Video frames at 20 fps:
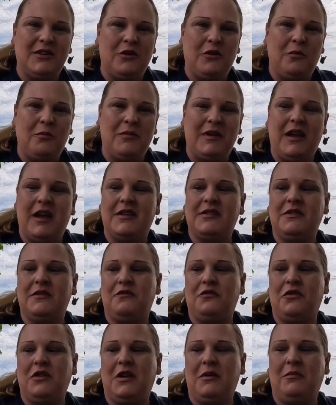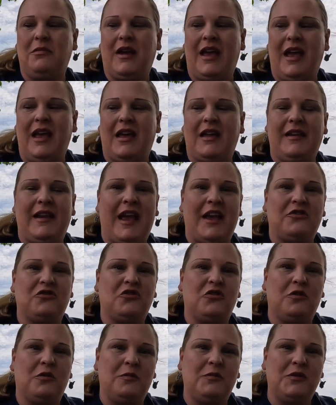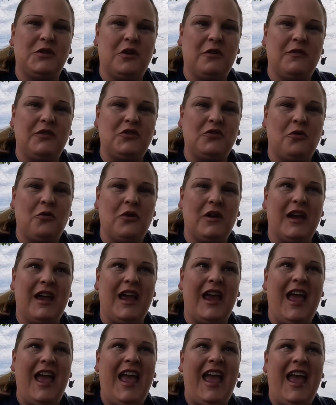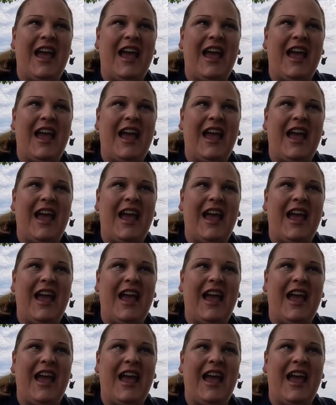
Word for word: Zone because of Green Bank National Observatory,